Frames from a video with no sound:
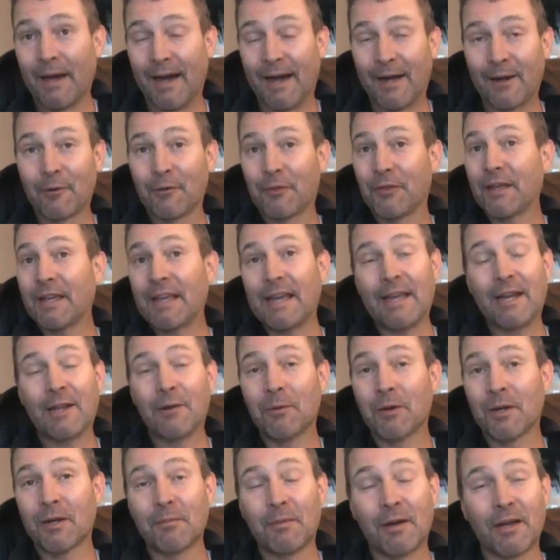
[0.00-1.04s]
I don't think
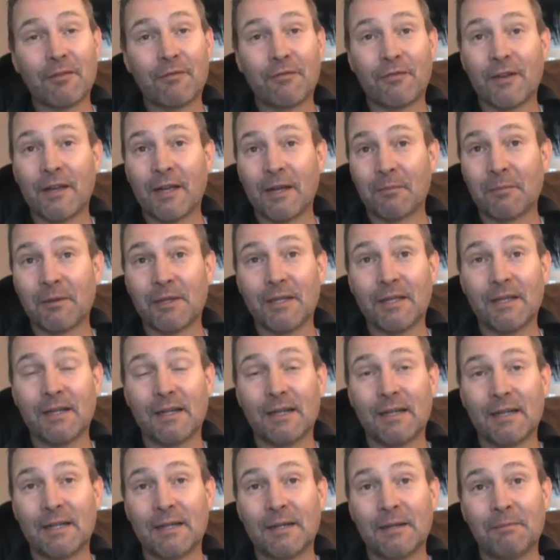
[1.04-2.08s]
anyone in my family
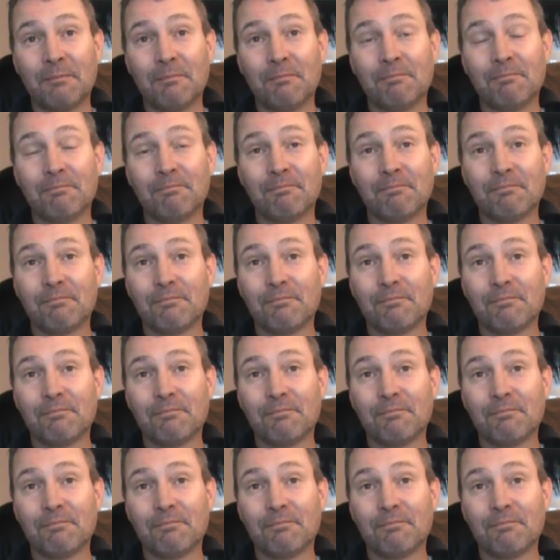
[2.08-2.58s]
um,